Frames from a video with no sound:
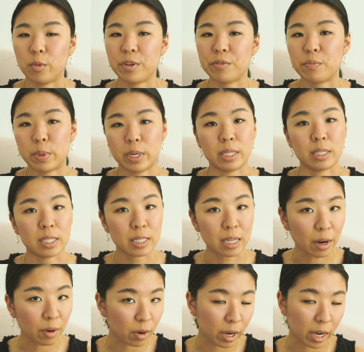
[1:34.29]
We've been
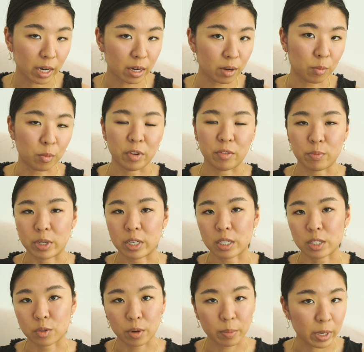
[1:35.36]
segregated, we've been
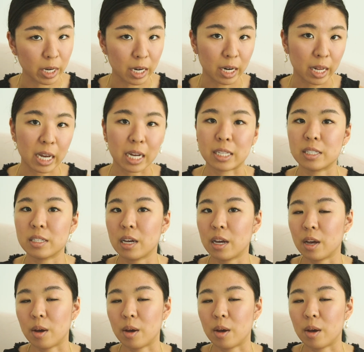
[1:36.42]
discriminated against,